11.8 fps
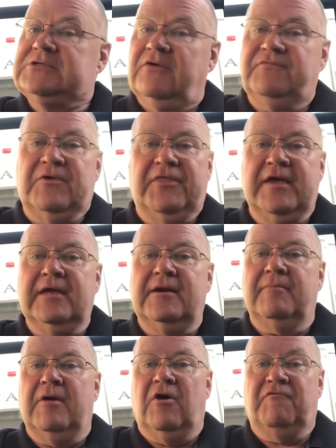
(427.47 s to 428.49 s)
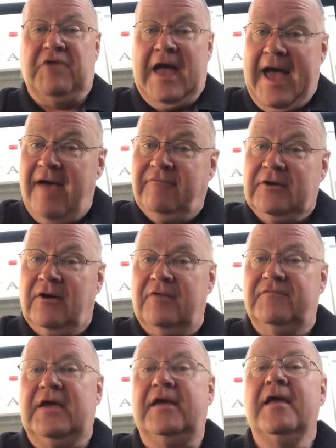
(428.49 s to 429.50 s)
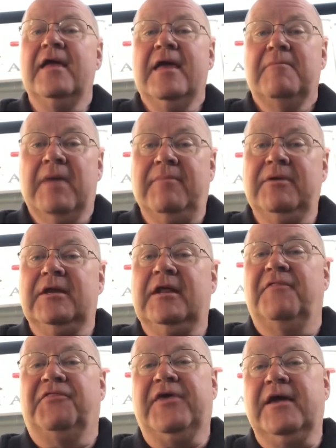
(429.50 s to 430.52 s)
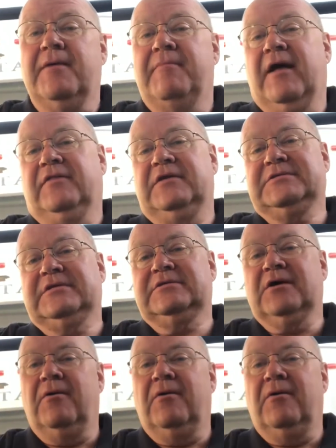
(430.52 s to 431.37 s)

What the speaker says: So if you're thinking of, or if you have an RV, maybe you didn't think about these things.